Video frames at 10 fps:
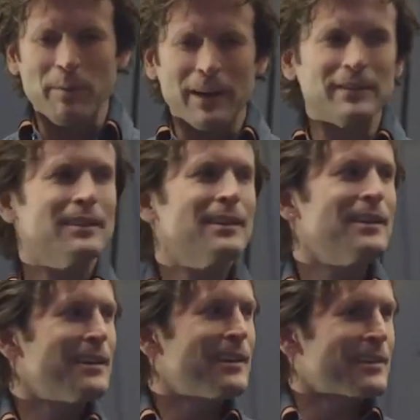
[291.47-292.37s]
But
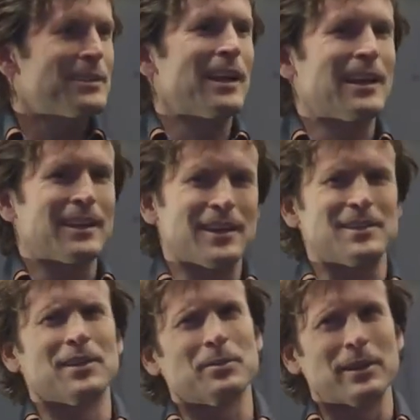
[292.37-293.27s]
eight
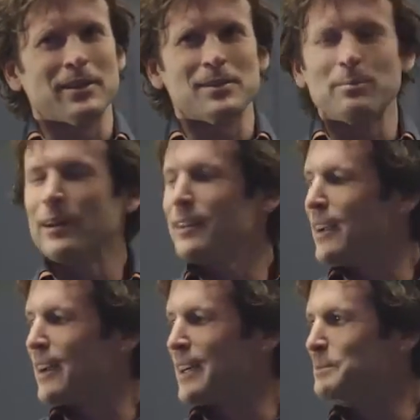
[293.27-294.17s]
kids in three years, but
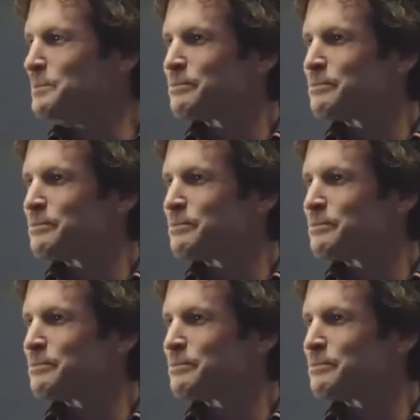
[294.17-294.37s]
um,